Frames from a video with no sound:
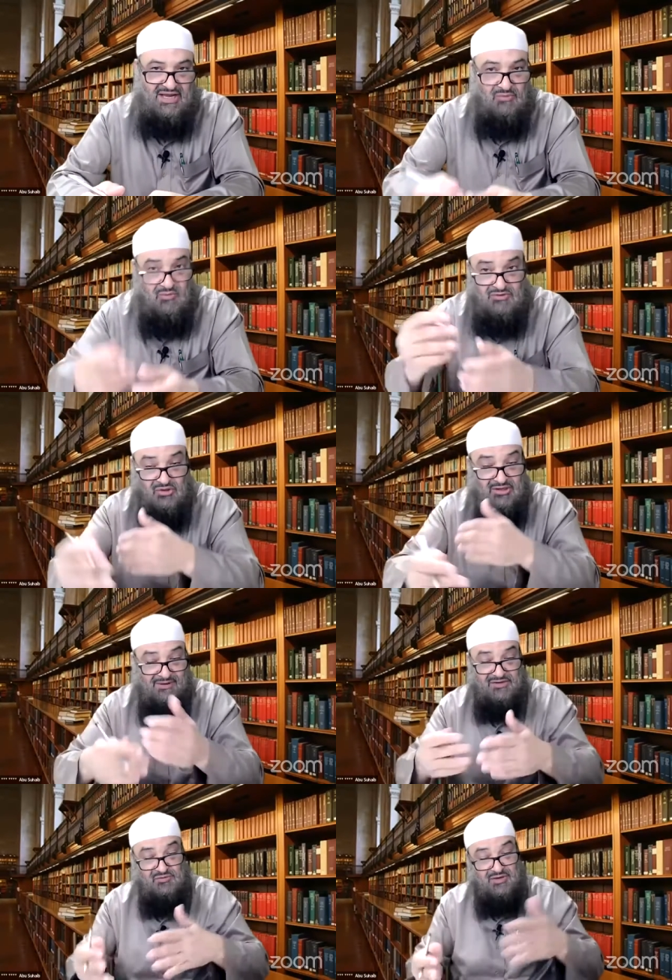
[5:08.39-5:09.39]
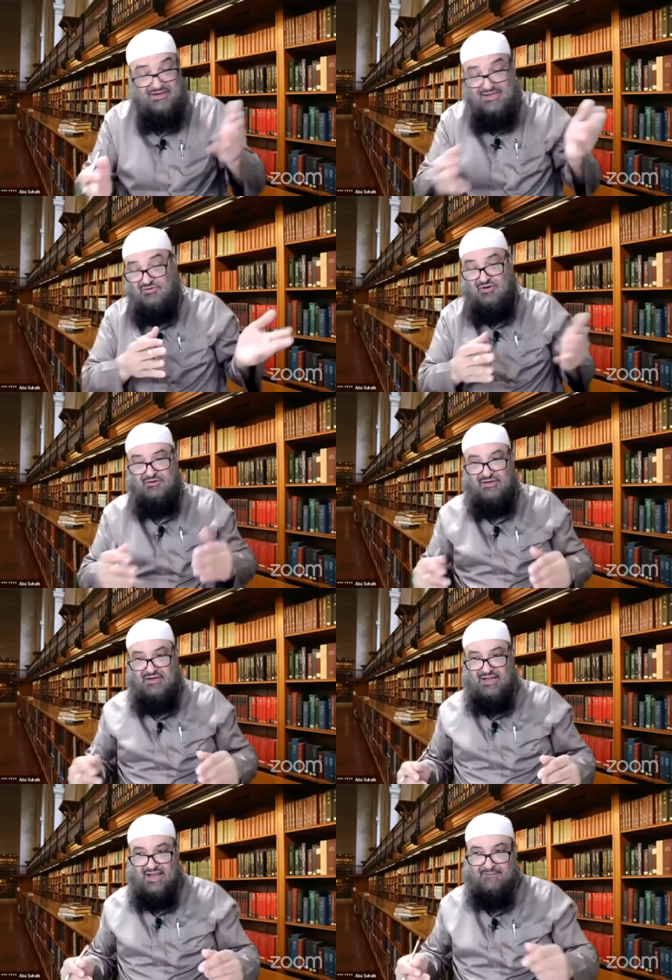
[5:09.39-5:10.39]
We will talk about it well later on
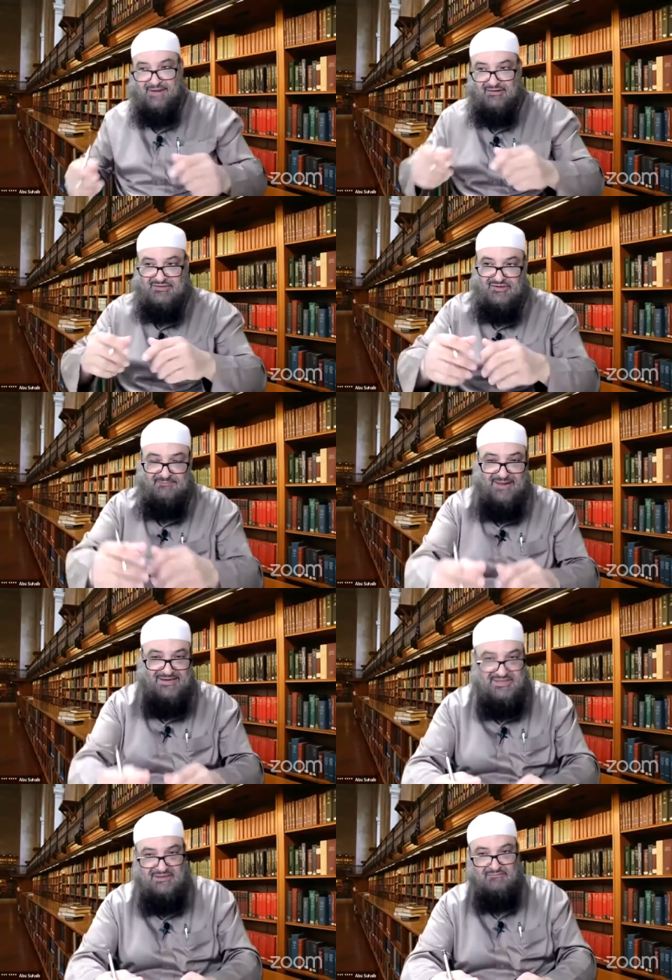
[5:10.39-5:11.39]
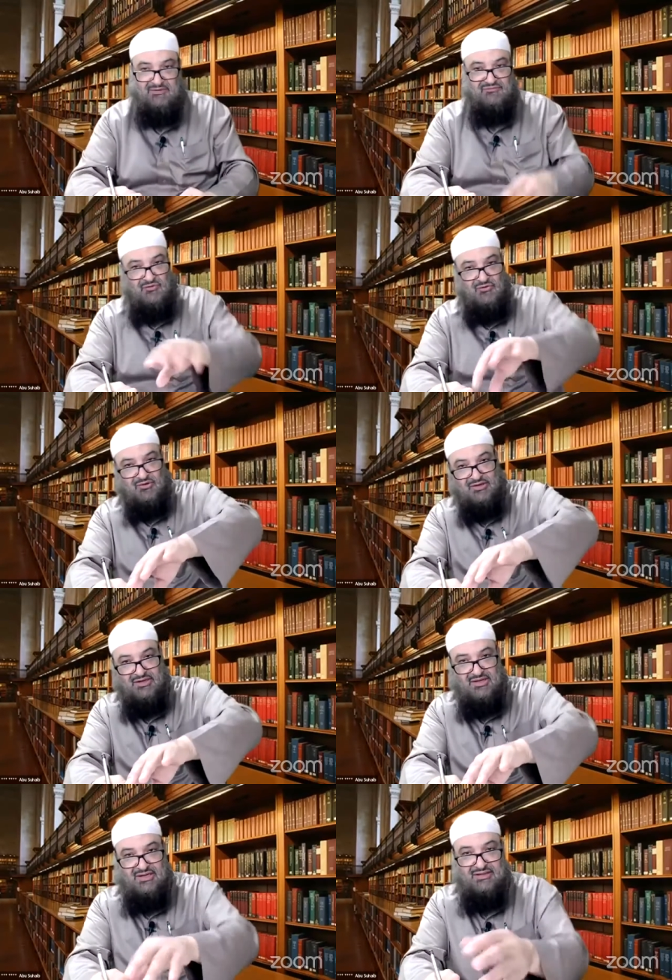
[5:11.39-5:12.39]
about repenting before
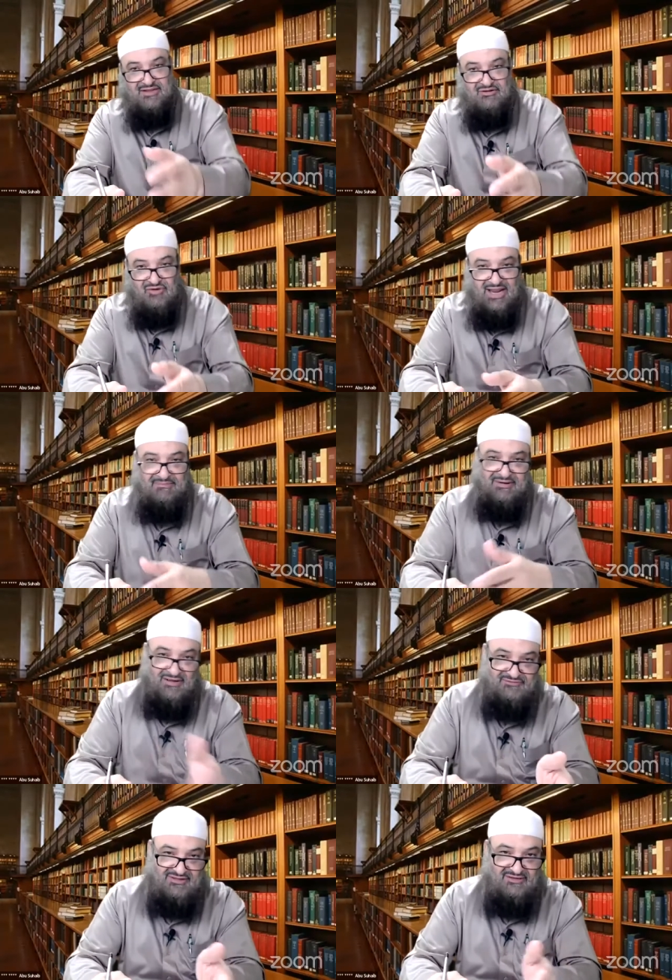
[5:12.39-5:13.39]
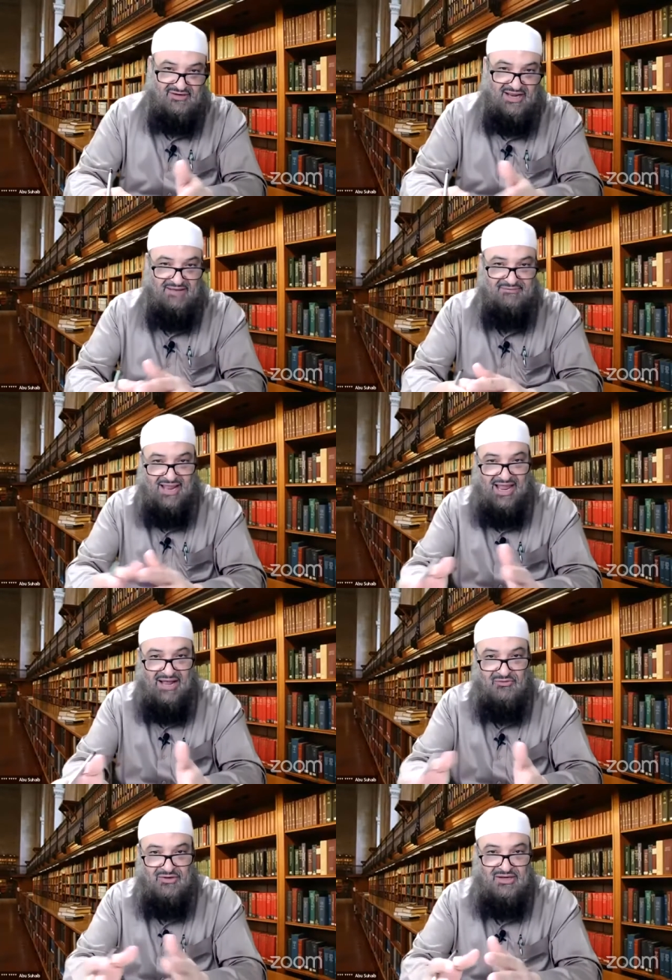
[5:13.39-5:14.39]
the crime and after the crime and how